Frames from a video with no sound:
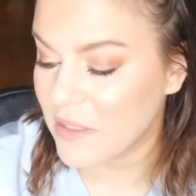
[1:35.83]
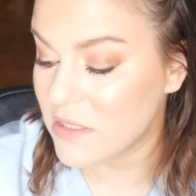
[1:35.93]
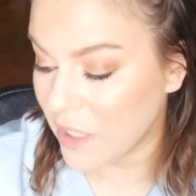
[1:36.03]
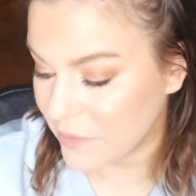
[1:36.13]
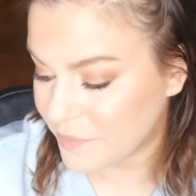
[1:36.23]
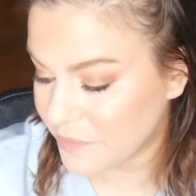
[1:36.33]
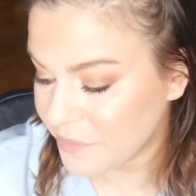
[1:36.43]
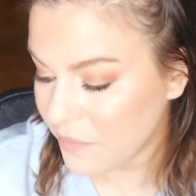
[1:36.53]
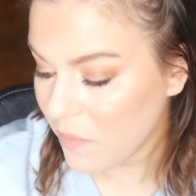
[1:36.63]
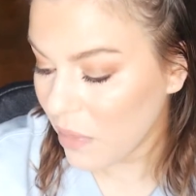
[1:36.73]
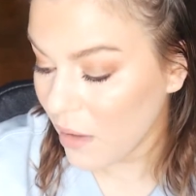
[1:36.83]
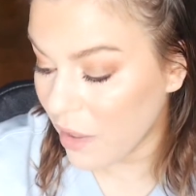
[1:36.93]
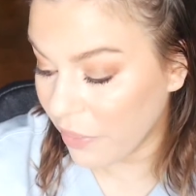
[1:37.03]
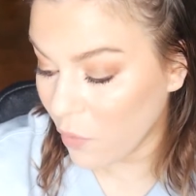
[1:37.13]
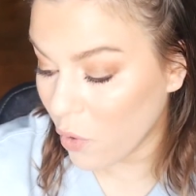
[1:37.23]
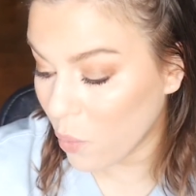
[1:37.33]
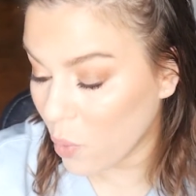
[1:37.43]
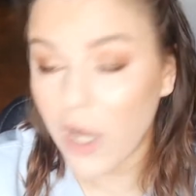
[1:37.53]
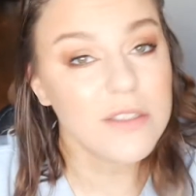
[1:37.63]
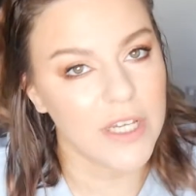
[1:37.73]
So I thought
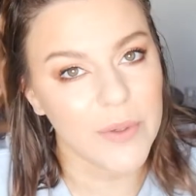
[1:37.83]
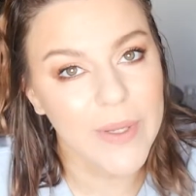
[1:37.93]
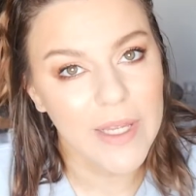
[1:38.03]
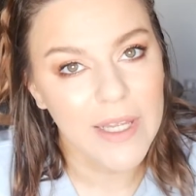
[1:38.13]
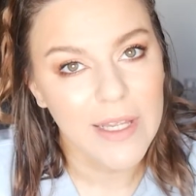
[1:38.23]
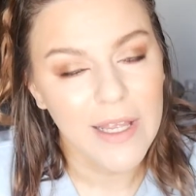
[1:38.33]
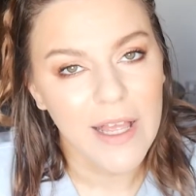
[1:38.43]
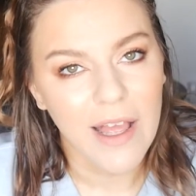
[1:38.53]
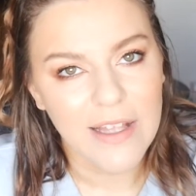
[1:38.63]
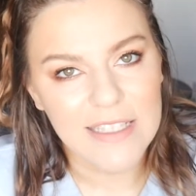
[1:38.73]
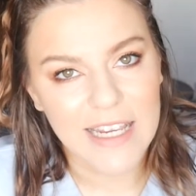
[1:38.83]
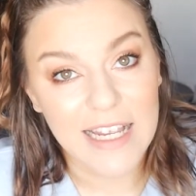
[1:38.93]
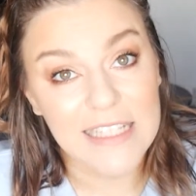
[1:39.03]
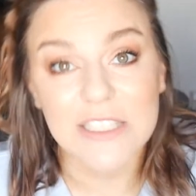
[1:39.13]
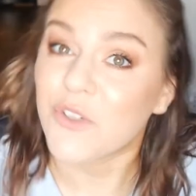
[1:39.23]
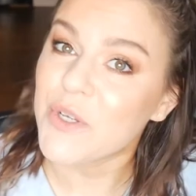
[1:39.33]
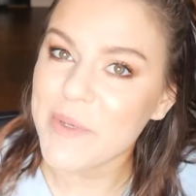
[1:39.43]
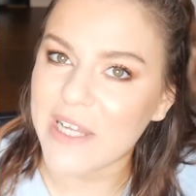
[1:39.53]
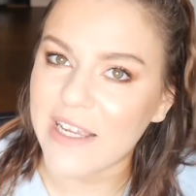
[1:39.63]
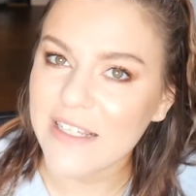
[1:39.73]
what I'll do, seeing as it's
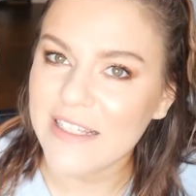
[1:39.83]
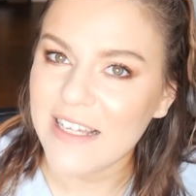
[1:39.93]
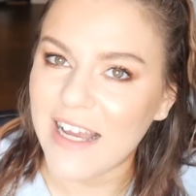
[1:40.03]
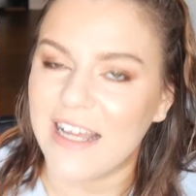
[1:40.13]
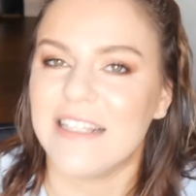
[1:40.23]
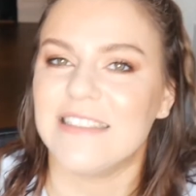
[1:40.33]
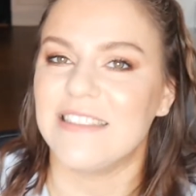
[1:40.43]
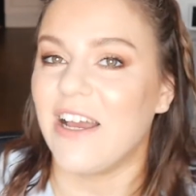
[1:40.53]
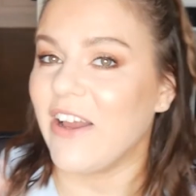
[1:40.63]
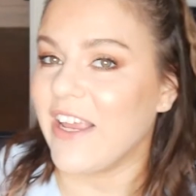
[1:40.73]
Christmas Day, and